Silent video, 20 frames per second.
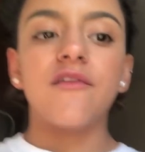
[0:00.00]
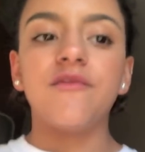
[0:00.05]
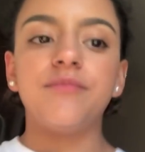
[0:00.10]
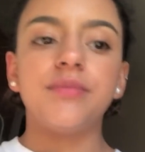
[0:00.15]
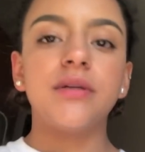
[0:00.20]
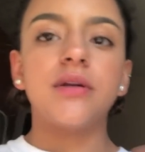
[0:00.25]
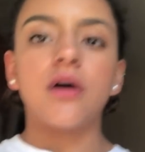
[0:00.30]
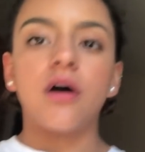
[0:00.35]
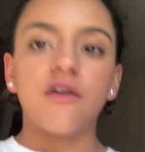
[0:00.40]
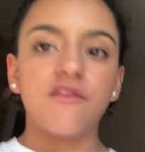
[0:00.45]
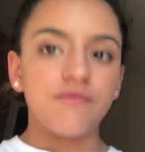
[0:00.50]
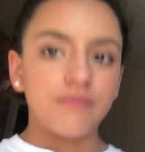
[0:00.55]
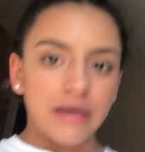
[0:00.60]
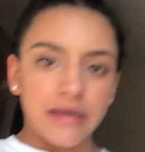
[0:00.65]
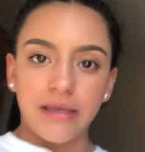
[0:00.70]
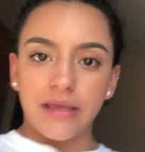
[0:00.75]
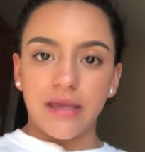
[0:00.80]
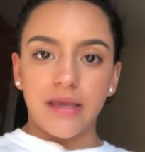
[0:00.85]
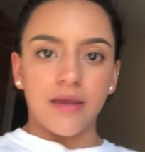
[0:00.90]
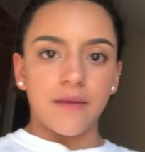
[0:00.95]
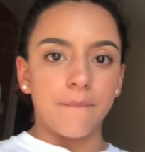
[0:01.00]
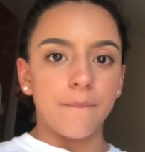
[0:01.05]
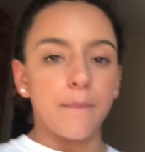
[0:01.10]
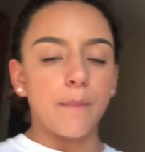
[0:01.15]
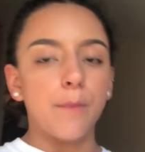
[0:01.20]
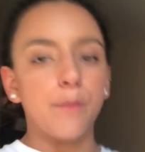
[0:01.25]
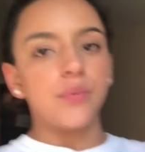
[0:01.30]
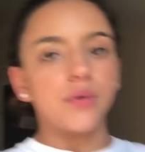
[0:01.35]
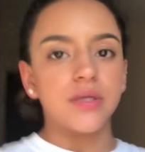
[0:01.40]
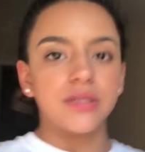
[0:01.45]
I've been off my game,
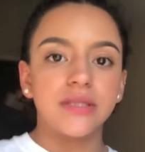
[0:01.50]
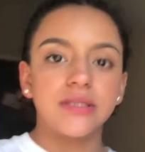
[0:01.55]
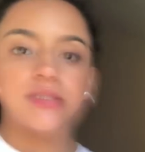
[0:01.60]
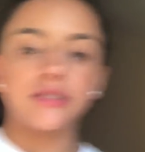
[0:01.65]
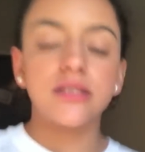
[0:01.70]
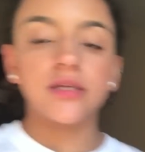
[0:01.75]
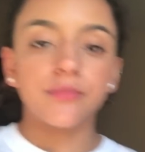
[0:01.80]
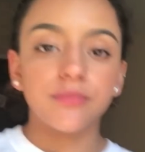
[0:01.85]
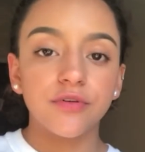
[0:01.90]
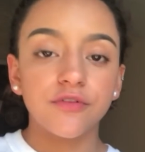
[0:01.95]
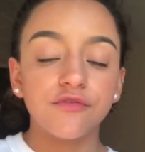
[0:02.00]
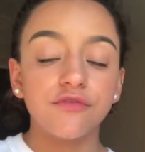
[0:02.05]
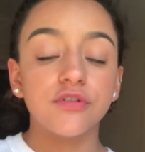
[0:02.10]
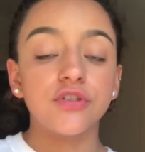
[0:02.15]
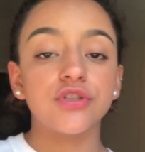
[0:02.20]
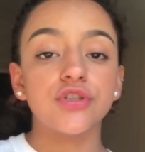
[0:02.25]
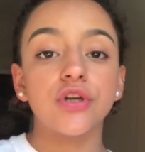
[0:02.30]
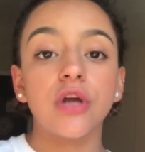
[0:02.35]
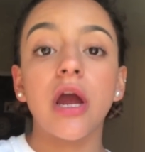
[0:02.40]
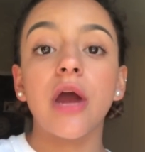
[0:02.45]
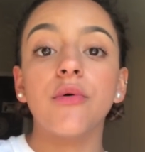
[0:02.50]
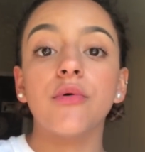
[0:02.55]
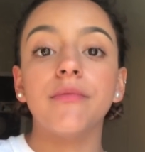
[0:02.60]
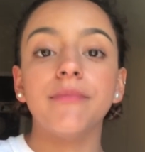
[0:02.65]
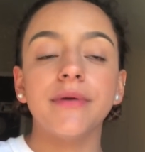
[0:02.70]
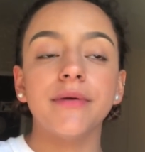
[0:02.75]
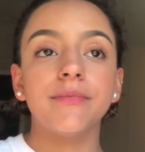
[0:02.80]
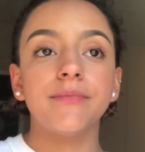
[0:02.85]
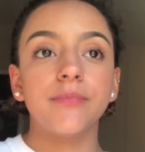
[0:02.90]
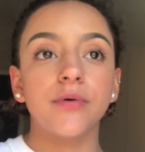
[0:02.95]
but this summer for sure I will
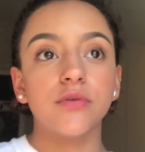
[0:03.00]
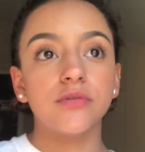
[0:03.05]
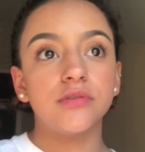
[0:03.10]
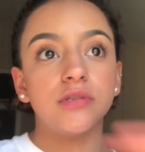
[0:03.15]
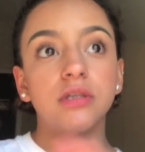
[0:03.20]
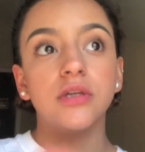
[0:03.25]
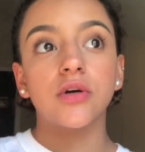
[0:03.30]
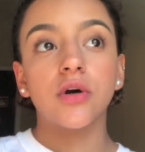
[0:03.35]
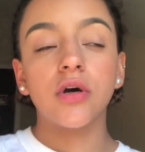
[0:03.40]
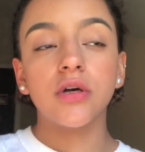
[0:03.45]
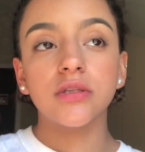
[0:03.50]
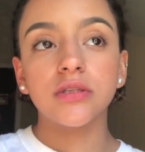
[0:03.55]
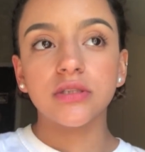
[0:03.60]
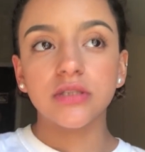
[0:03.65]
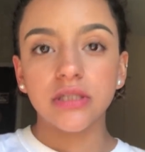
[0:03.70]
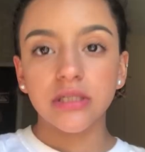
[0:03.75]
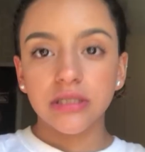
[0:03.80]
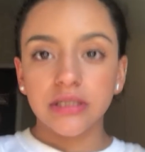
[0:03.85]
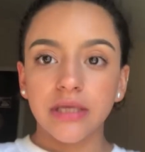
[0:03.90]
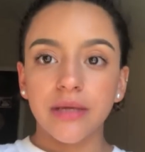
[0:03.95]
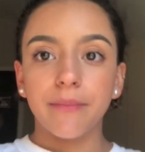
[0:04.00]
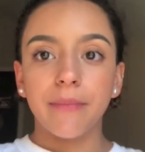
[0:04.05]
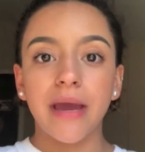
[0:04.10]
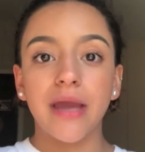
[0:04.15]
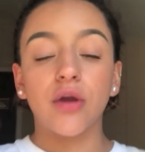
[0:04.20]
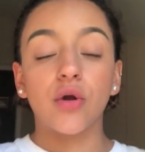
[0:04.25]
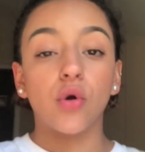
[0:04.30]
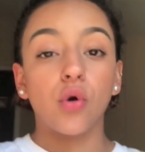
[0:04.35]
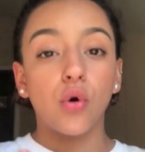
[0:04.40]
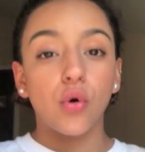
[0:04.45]
be posting constantly.
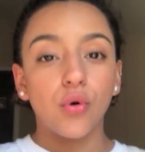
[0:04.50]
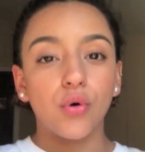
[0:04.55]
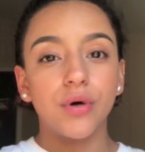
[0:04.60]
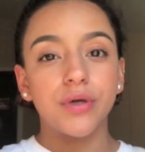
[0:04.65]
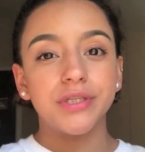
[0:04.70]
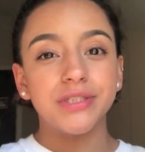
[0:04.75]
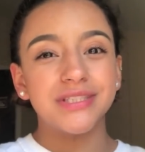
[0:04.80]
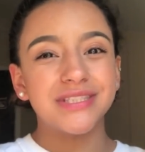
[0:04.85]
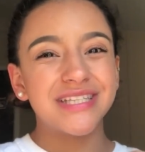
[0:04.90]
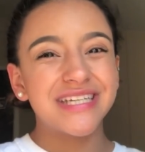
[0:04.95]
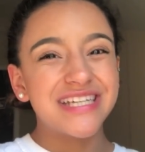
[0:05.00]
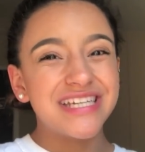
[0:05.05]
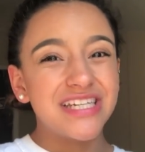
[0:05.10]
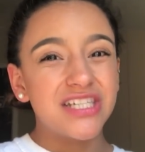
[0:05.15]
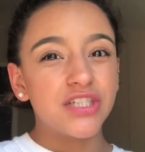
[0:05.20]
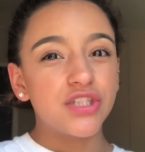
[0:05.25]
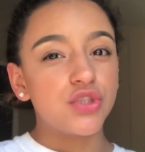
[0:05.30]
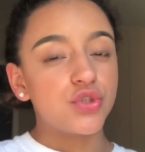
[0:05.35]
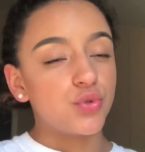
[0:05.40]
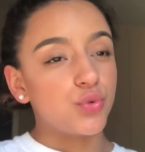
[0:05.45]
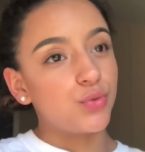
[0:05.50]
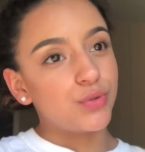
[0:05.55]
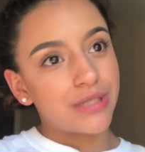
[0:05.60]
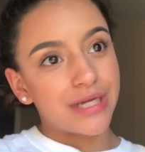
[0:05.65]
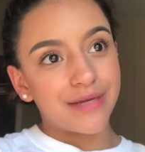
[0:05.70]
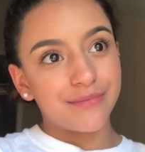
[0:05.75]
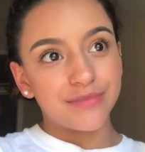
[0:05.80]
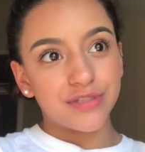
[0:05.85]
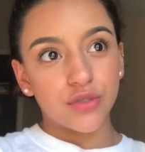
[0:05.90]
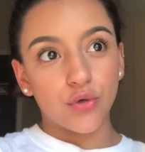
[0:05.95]
My goal is two
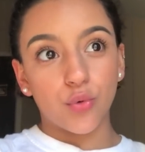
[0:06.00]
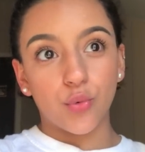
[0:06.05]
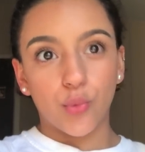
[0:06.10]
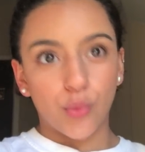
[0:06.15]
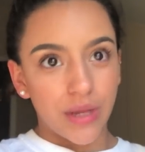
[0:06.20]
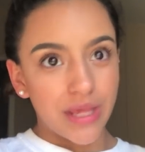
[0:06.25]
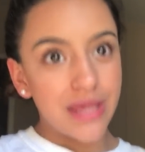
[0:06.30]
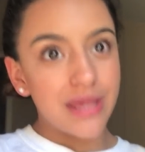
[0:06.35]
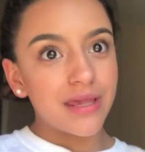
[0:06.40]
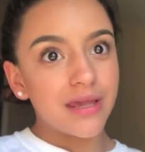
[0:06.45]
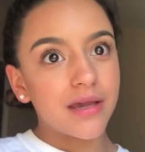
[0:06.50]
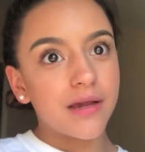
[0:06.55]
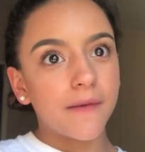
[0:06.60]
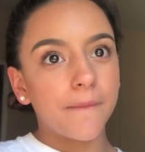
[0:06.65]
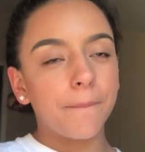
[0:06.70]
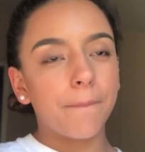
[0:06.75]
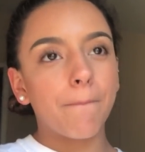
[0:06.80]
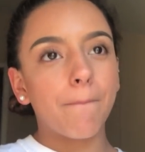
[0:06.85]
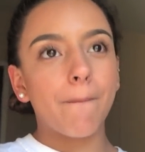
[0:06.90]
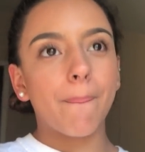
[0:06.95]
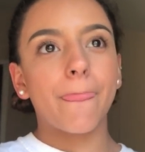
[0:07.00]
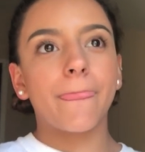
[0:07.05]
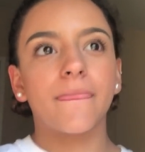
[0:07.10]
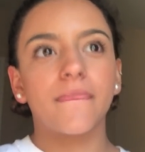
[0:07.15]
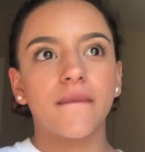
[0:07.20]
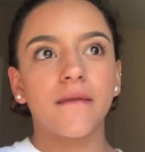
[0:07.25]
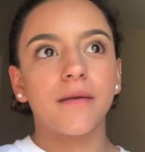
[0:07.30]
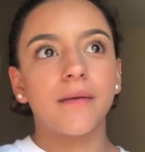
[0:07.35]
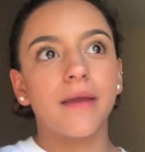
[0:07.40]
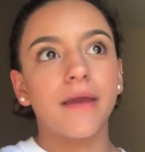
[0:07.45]
times a week,
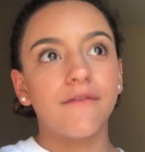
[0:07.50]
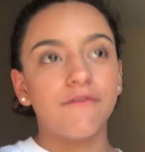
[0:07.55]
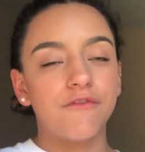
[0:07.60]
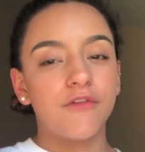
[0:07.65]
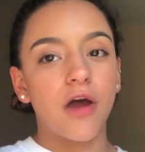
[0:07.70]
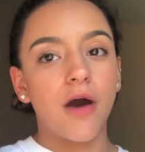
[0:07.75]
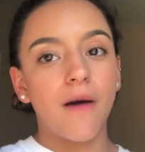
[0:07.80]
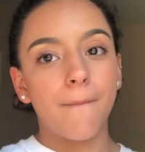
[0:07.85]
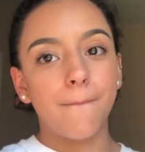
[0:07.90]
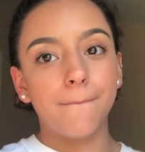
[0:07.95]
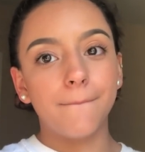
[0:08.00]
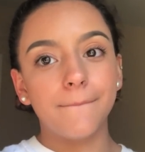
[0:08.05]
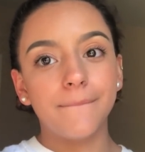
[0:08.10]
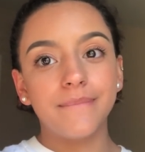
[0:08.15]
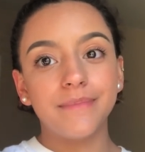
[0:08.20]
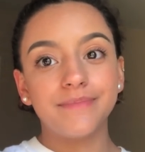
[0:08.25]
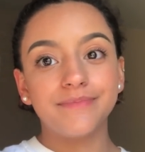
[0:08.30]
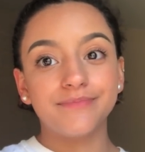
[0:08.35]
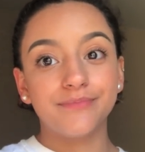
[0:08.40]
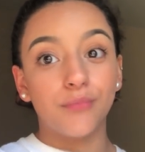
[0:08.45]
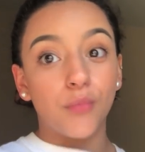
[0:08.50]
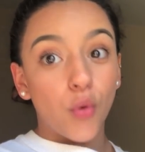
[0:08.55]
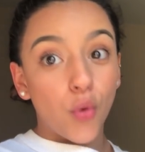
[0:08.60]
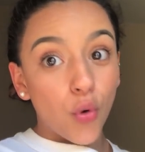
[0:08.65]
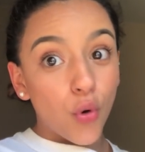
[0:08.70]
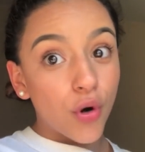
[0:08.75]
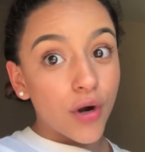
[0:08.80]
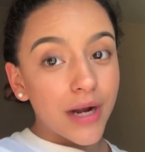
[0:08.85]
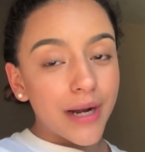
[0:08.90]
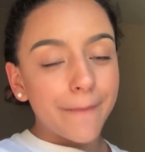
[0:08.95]
if not
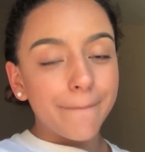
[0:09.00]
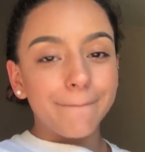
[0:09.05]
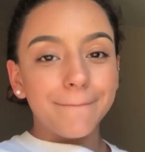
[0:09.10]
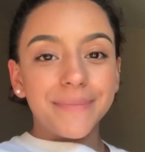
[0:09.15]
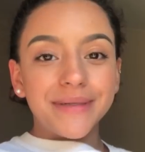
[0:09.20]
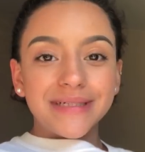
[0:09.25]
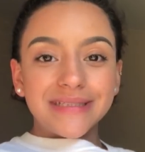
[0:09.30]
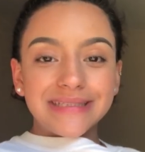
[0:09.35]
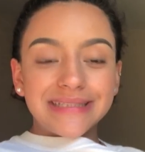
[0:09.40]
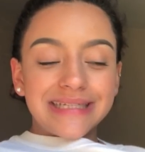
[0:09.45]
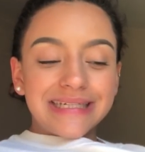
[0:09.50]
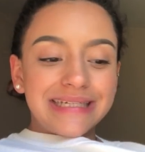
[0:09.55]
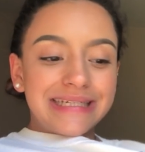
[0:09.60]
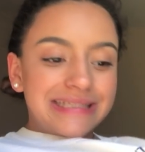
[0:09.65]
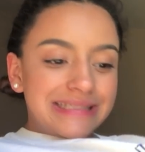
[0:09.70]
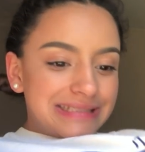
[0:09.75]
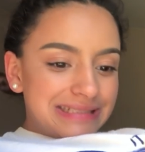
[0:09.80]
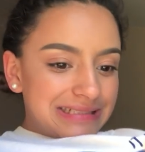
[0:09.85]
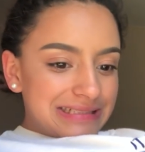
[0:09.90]
more, but like